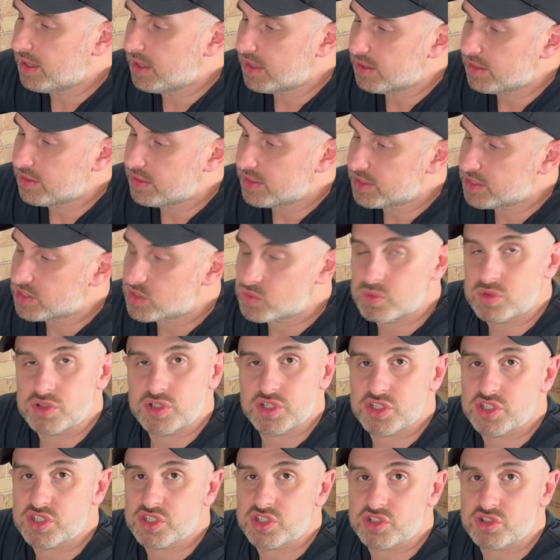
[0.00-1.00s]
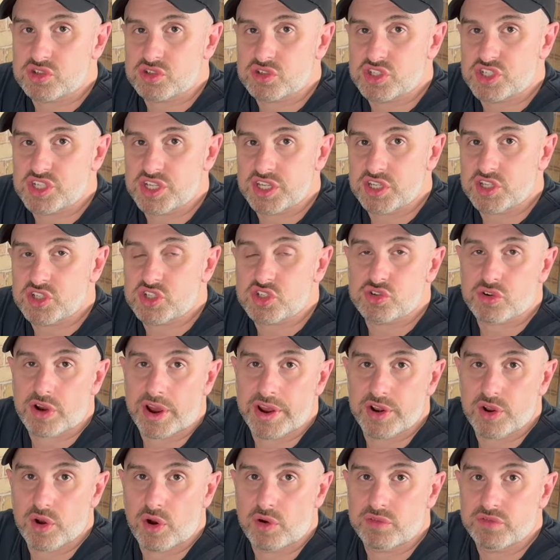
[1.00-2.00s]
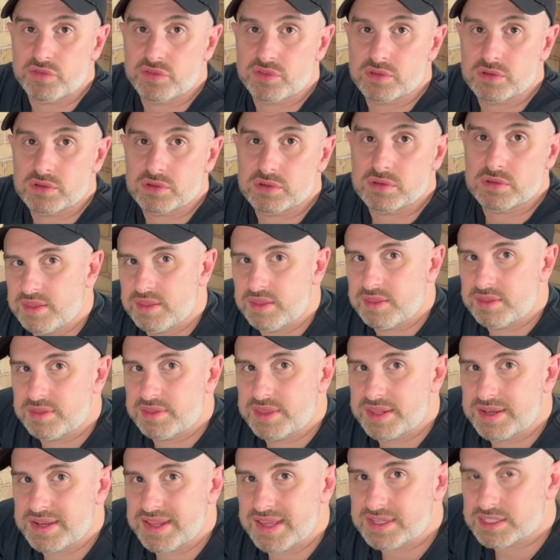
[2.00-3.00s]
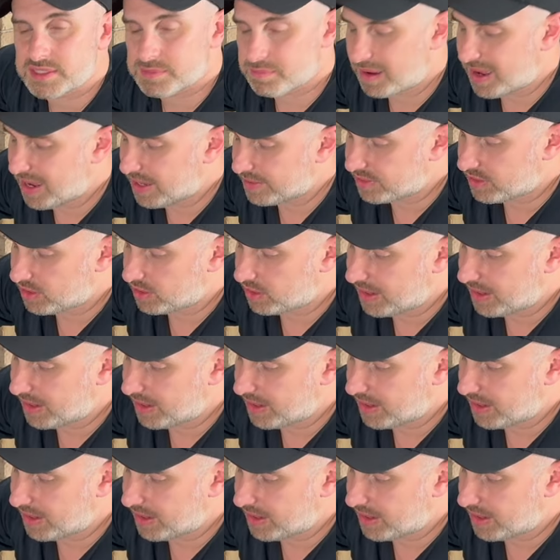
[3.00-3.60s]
this will just shear straight off. The next part that I